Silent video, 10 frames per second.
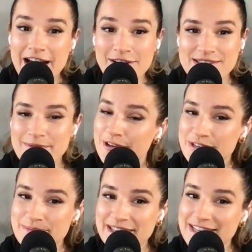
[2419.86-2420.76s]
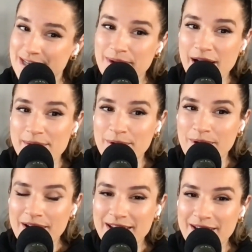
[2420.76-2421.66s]
the house that we ultimately did buy in
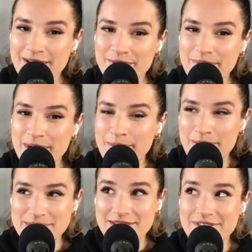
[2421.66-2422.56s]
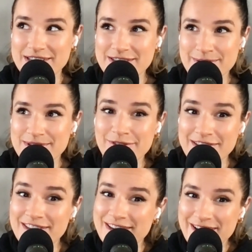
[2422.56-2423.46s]
Milwaukee, my mom is convinced there was a
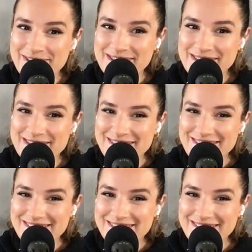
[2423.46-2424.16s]
friendly ghost.